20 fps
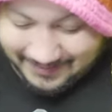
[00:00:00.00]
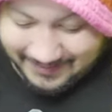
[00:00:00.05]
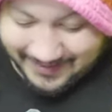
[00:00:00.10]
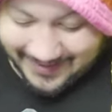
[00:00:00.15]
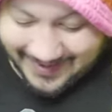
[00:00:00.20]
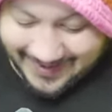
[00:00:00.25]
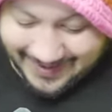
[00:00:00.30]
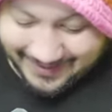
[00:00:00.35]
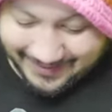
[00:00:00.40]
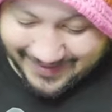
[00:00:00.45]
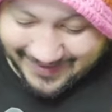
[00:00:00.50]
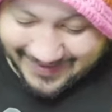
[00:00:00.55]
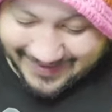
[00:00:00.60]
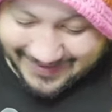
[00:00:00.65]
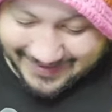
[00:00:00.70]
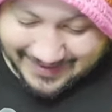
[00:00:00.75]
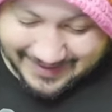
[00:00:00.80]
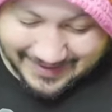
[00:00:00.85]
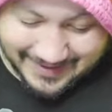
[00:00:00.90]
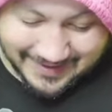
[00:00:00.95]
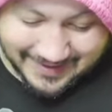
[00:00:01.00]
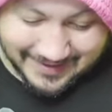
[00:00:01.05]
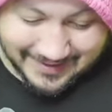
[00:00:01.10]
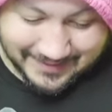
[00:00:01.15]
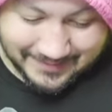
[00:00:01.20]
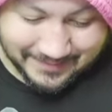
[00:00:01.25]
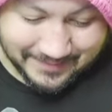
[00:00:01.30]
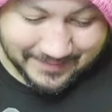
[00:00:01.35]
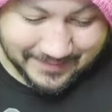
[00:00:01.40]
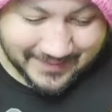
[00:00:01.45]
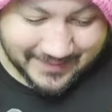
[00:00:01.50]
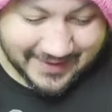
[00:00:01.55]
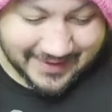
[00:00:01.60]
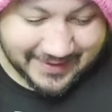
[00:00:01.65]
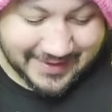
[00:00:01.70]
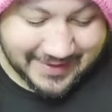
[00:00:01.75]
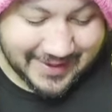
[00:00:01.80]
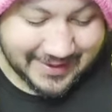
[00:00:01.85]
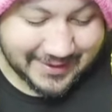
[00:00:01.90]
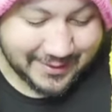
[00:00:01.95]
But anyways,
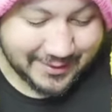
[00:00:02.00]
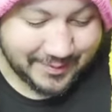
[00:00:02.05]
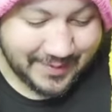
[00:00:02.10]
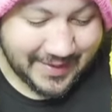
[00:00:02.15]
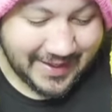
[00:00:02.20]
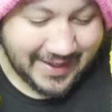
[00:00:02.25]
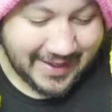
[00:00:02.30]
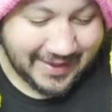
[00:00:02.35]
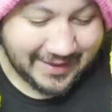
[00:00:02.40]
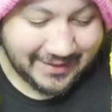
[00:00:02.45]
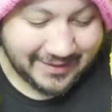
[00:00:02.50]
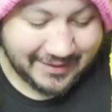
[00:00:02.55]
not too bad.